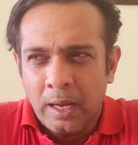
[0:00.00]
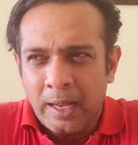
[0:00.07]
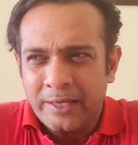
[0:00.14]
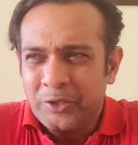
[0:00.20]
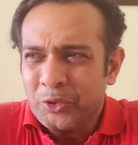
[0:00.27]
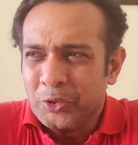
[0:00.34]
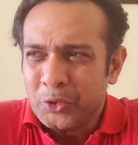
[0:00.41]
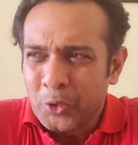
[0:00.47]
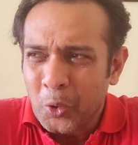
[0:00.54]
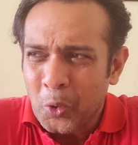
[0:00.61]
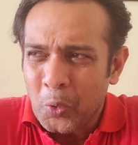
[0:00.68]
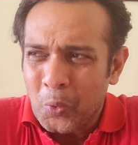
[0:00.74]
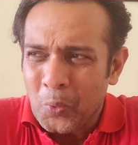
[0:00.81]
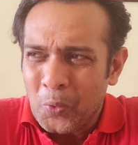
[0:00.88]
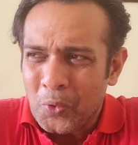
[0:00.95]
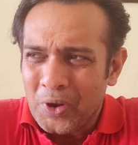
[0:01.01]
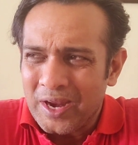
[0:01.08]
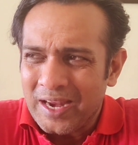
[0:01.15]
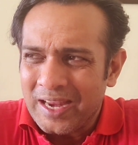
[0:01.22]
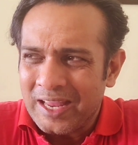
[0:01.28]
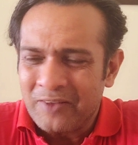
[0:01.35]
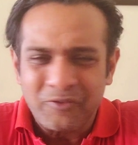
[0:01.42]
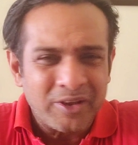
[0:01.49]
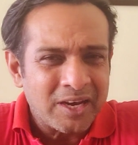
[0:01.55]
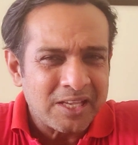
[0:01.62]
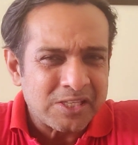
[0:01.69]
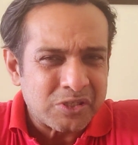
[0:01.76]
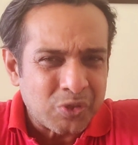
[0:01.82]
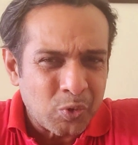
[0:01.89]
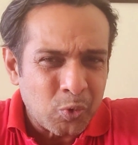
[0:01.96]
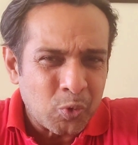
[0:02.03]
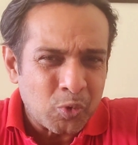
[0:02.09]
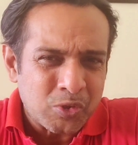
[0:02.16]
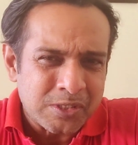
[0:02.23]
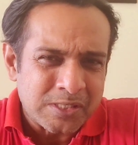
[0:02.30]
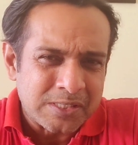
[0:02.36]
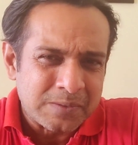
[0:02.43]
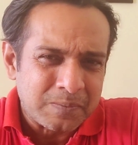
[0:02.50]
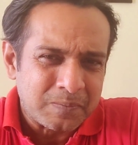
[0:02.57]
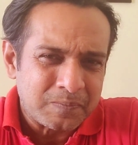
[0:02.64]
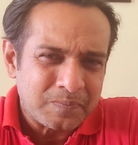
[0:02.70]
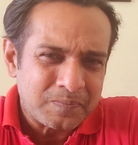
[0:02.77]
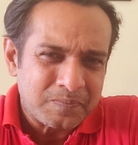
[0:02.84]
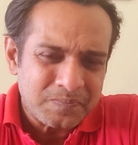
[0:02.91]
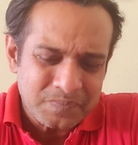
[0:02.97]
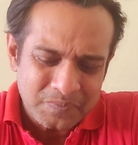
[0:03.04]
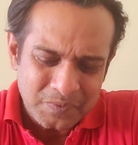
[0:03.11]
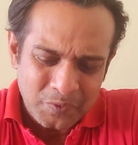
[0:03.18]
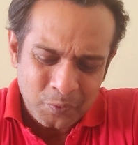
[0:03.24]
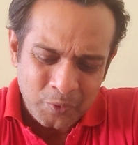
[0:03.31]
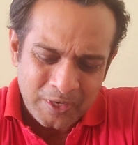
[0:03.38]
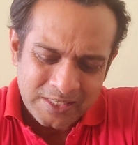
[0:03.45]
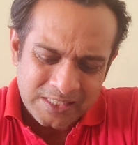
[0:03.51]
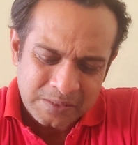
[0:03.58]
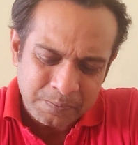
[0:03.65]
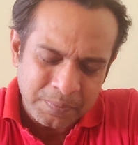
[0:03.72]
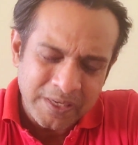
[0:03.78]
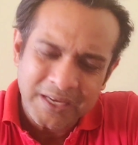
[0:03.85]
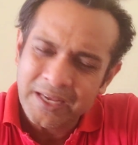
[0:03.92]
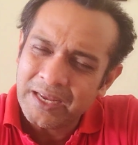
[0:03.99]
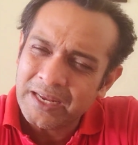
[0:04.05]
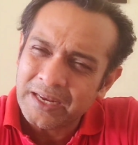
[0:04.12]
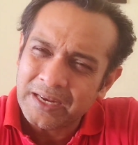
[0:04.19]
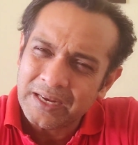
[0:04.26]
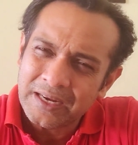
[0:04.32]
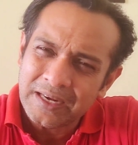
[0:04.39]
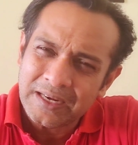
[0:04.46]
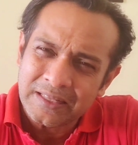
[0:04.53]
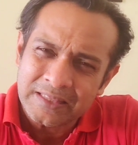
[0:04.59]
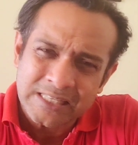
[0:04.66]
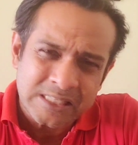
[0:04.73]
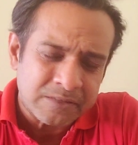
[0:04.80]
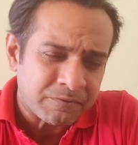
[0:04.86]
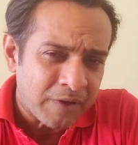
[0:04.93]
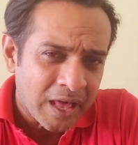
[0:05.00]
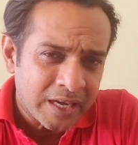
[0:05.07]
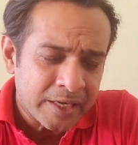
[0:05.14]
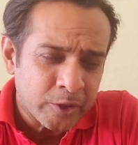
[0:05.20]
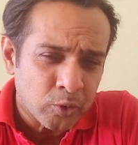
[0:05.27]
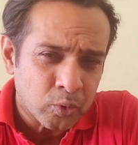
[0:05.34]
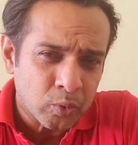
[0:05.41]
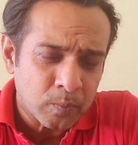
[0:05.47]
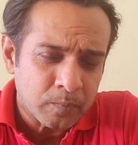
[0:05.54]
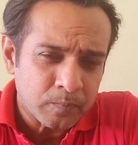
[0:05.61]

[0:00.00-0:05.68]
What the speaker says: I don't know if in our schools we are speaking this value